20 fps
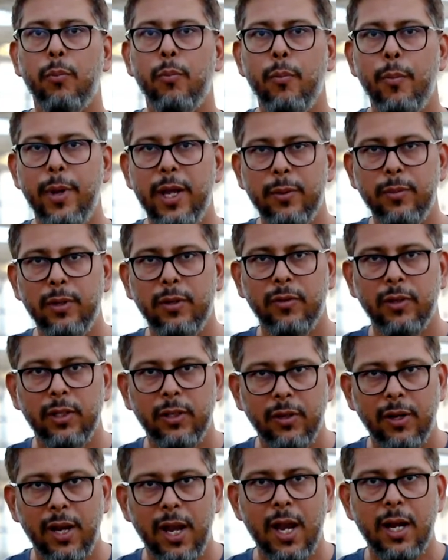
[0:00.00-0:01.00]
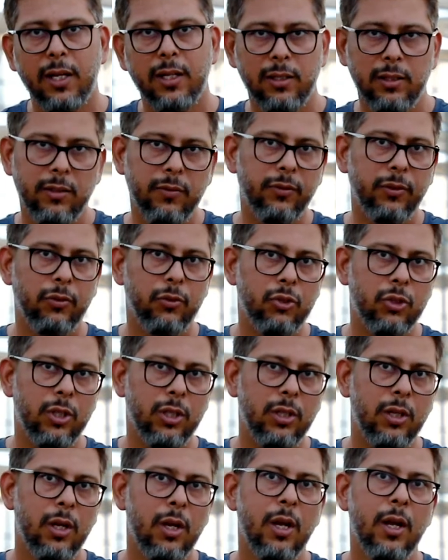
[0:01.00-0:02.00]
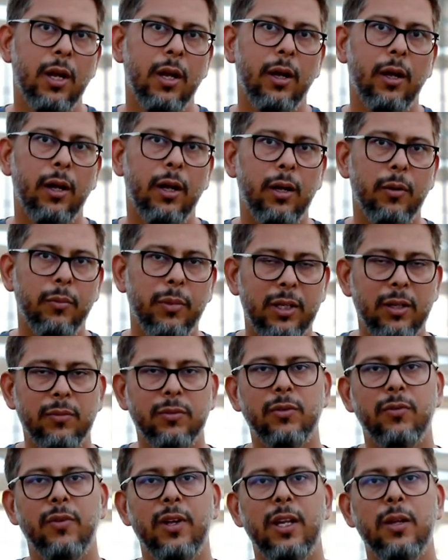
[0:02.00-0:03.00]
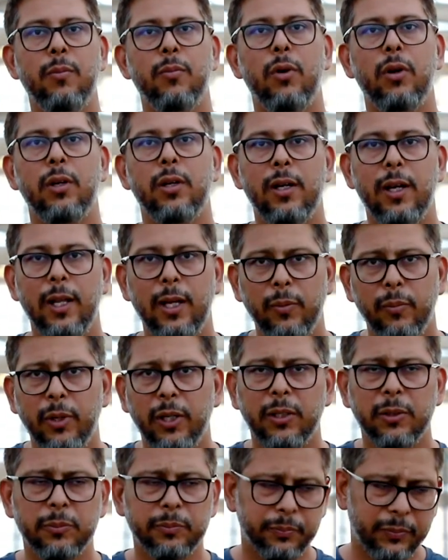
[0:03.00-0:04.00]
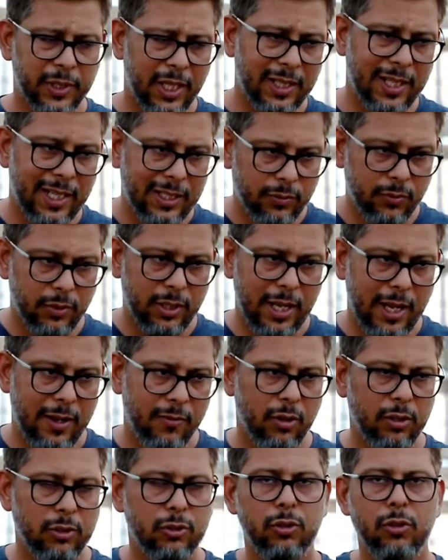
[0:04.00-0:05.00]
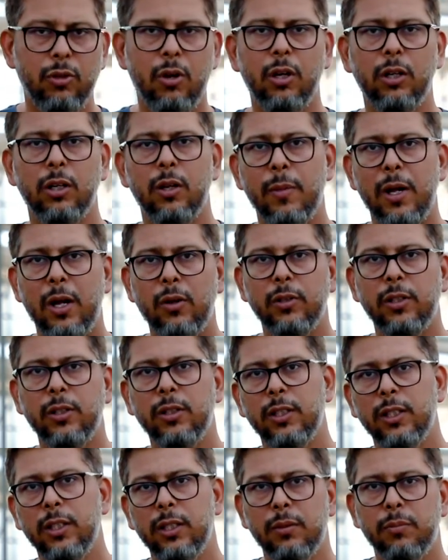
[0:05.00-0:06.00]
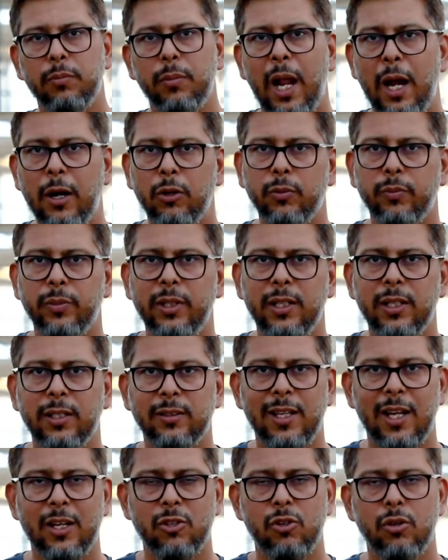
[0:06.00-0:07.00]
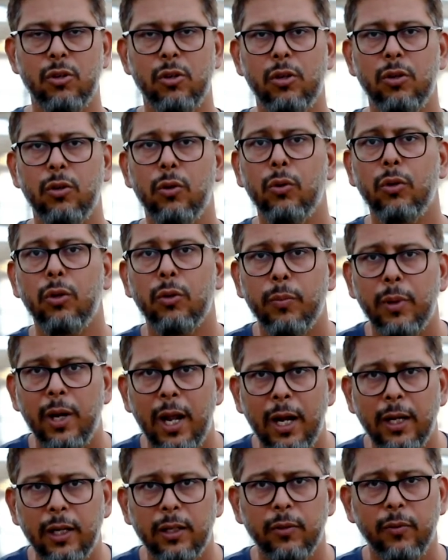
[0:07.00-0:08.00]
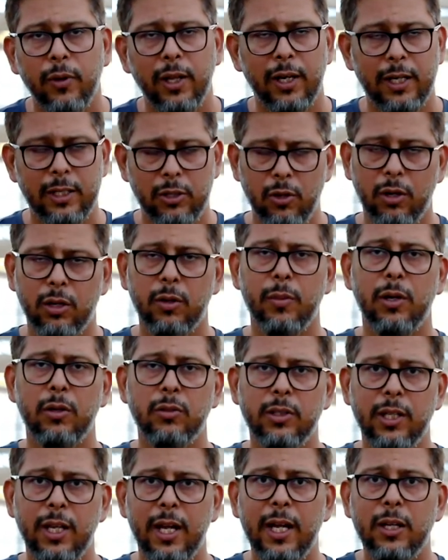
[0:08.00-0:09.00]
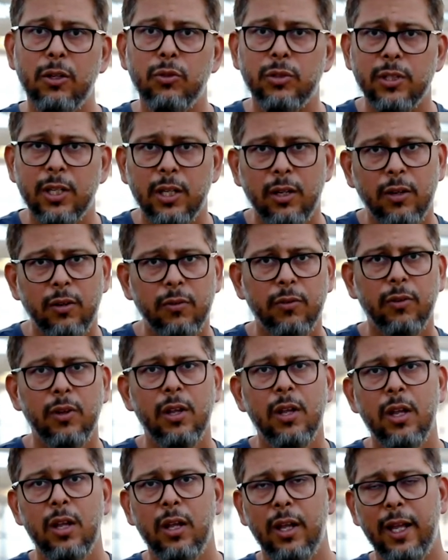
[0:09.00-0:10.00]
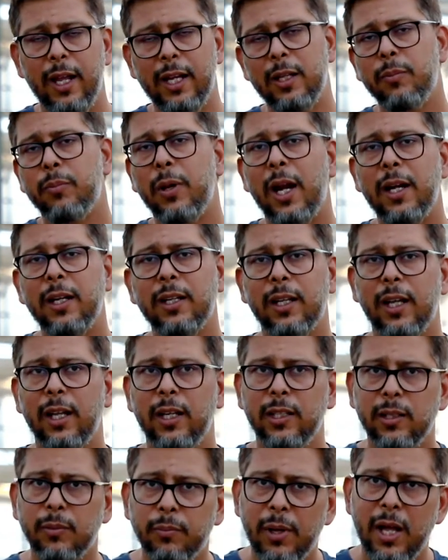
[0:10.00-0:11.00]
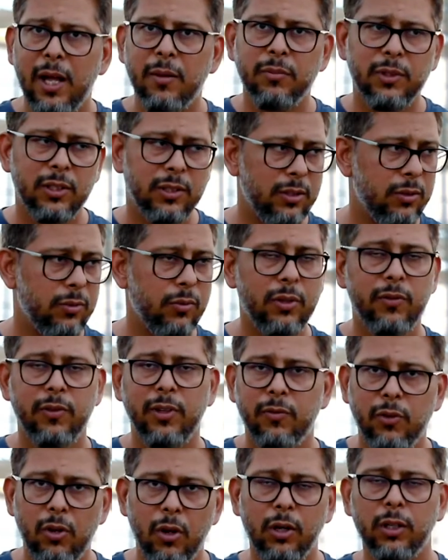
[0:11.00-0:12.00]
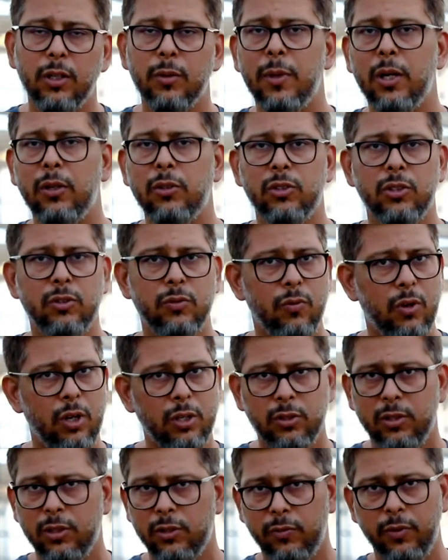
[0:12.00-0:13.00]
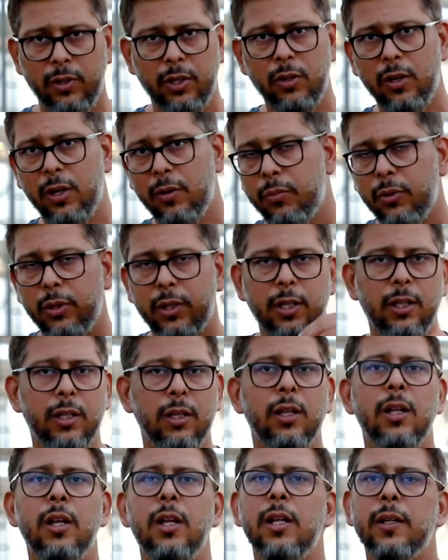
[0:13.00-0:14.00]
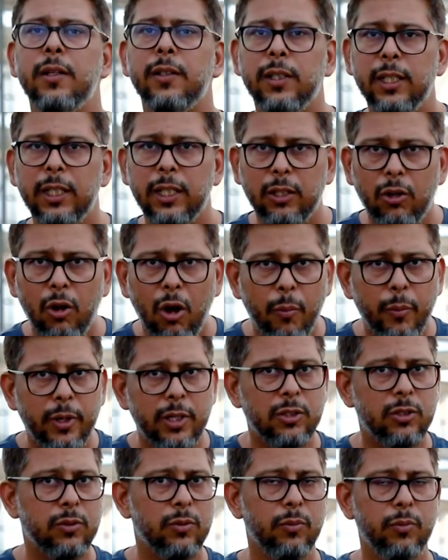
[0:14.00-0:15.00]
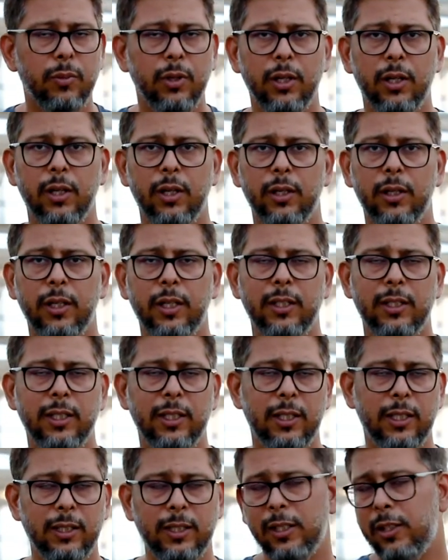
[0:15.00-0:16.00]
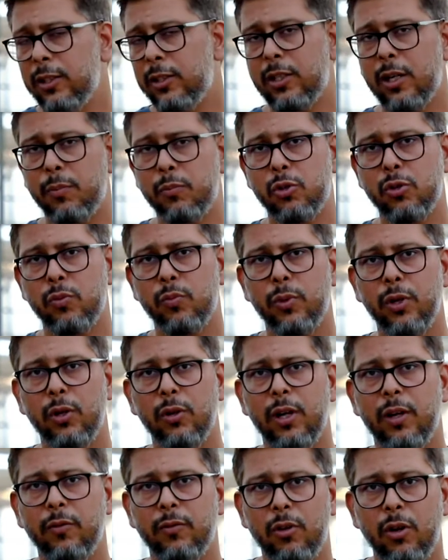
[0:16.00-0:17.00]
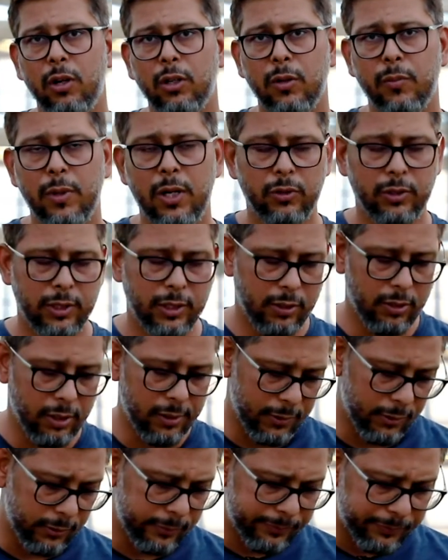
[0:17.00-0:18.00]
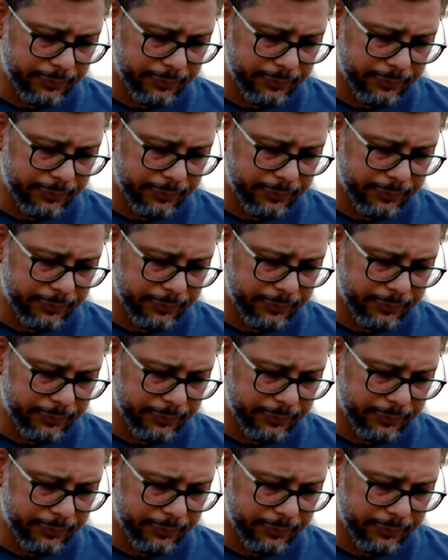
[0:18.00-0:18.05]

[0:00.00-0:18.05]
baby will react in the future becomes a very important element. And that's what I've also talked about in the Plantopedia section on Know Your Plant, where I talk about the A to Z of any plant. And in the palm, this is what we have talked about. Just watch this video. I put in the comments in the description below. I've talked about it also.